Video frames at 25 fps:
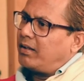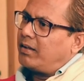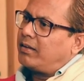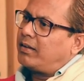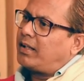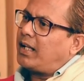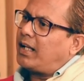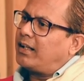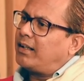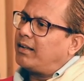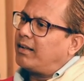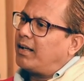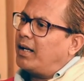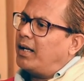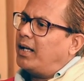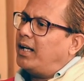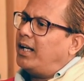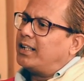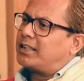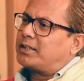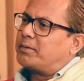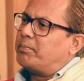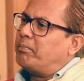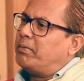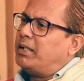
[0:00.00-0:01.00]
then
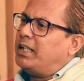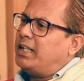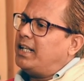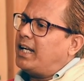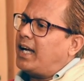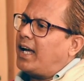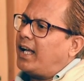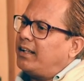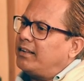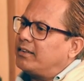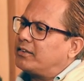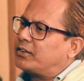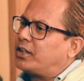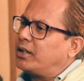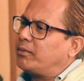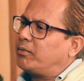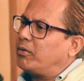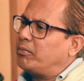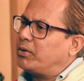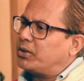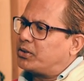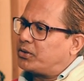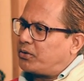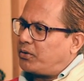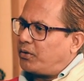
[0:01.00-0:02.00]
it's me and Shibu
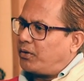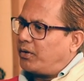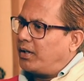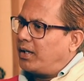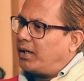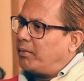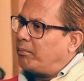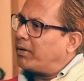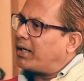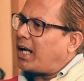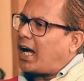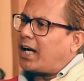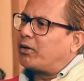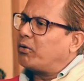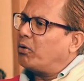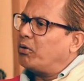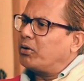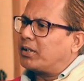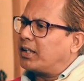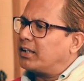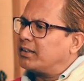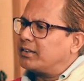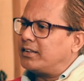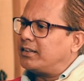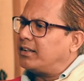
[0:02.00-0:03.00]
Mishra. But I
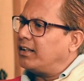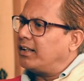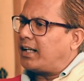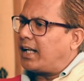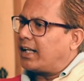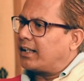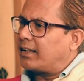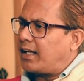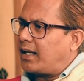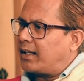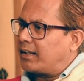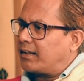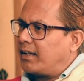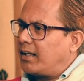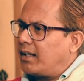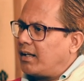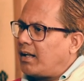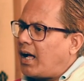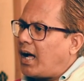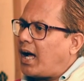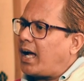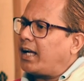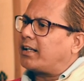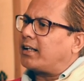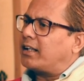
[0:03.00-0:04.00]
don't consider like that.
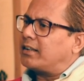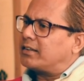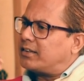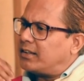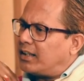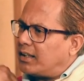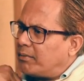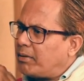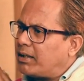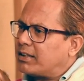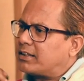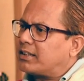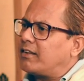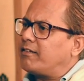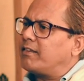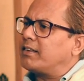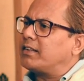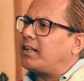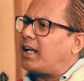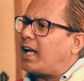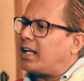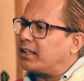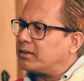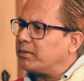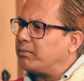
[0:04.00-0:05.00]
I consider myself as
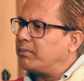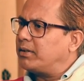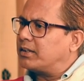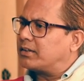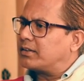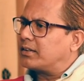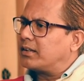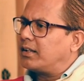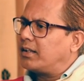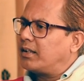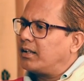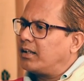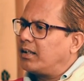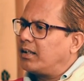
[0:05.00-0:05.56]
an Assamese.